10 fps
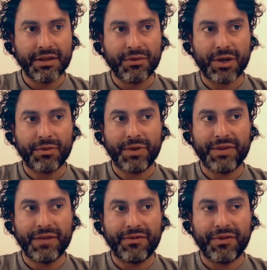the work we've
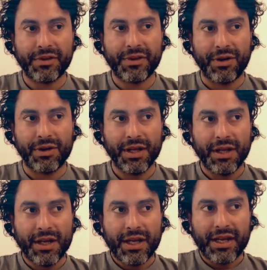done for Dole,
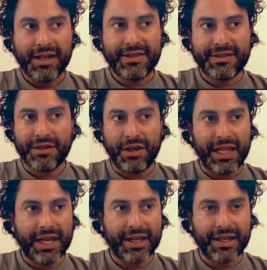it's all
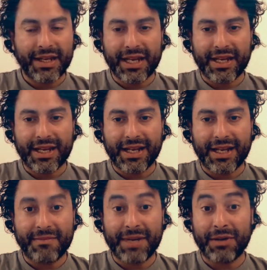like
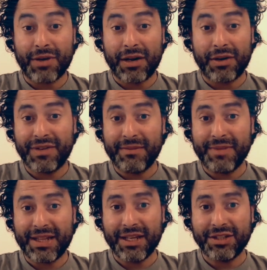come out of
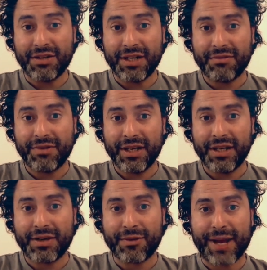limitation, like
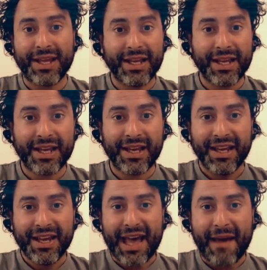we creating a
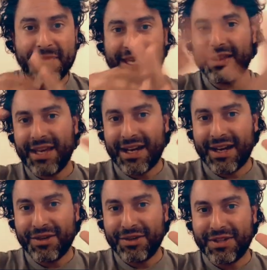
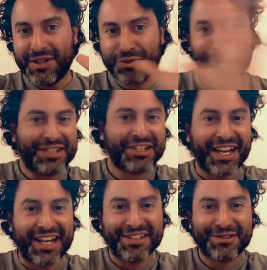media using trash
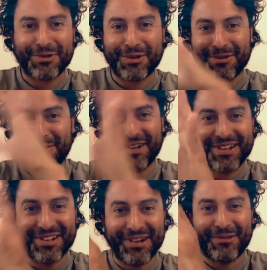cans where
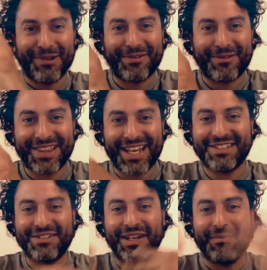where
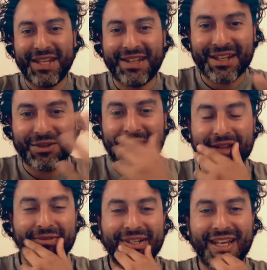that's not a media to
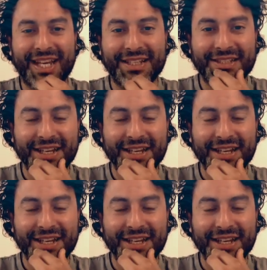advertise,